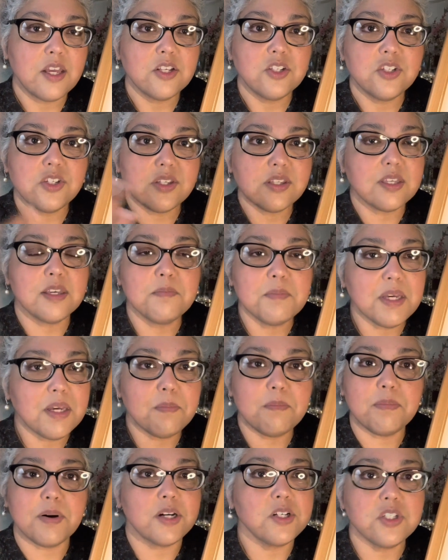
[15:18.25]
just give me a
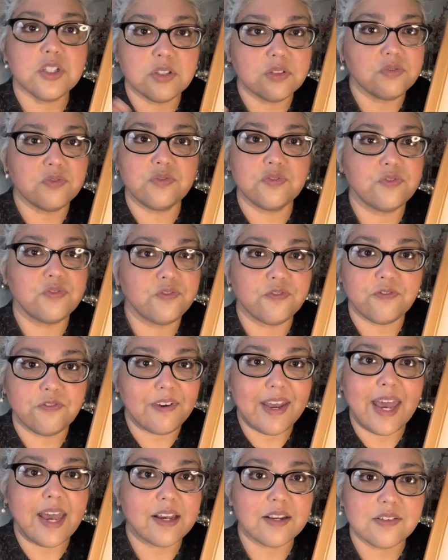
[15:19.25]
bunch of
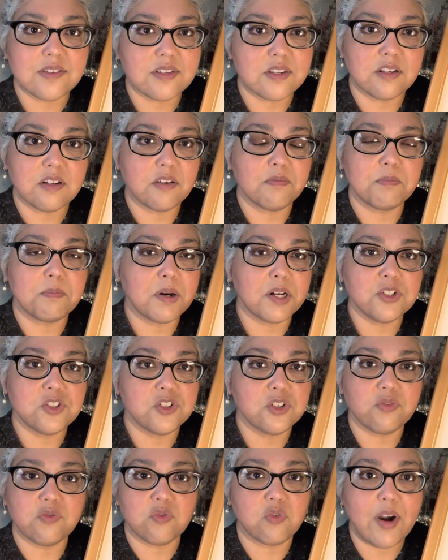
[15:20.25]
facts and a
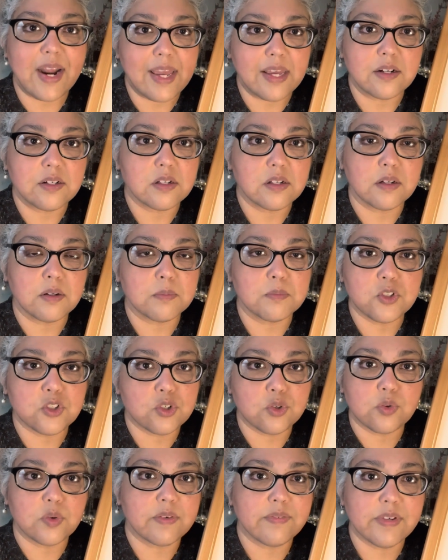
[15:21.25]
bunch of random
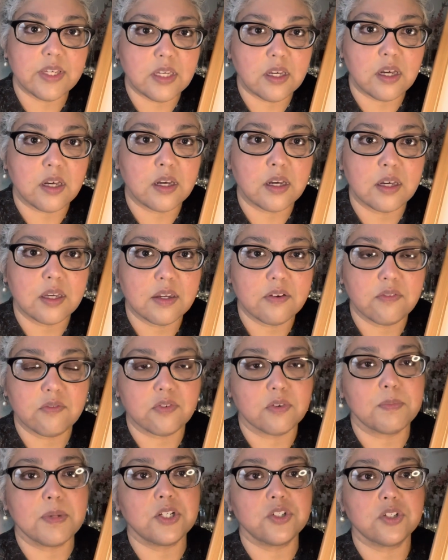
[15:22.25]
trivia
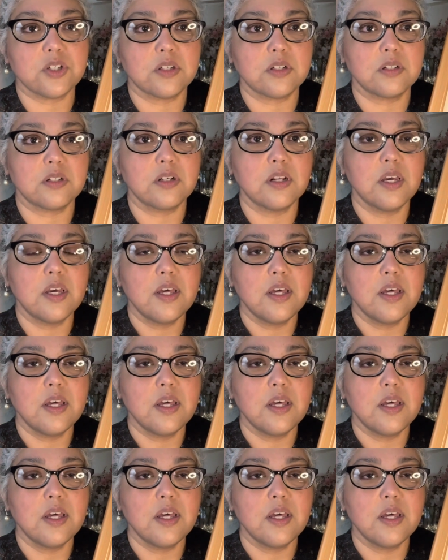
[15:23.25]
information.